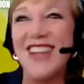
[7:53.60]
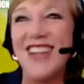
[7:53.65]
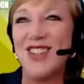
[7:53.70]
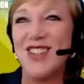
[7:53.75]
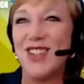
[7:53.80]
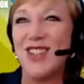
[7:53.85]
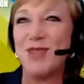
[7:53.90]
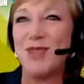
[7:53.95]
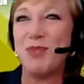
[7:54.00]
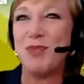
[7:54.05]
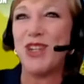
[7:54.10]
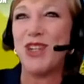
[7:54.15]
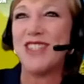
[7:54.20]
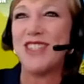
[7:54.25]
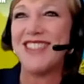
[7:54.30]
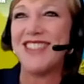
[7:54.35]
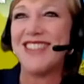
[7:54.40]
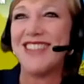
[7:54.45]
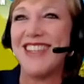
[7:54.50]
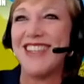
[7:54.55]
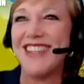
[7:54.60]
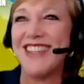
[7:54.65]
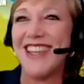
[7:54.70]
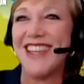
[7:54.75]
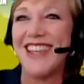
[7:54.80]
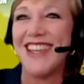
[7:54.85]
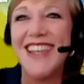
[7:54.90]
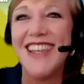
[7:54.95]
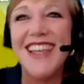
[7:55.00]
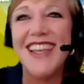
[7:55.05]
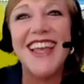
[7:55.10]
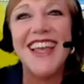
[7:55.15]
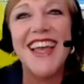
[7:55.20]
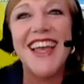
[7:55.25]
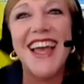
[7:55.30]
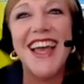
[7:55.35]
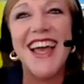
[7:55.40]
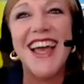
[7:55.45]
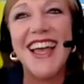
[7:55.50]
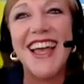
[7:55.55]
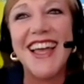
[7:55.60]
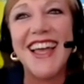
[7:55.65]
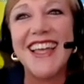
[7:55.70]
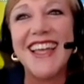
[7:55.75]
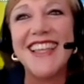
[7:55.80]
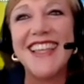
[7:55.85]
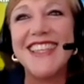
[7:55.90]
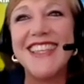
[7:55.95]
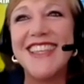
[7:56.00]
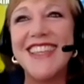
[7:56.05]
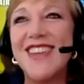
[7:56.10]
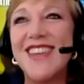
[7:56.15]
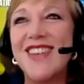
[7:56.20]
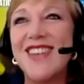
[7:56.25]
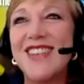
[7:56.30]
just to put it succinctly. Uh, you,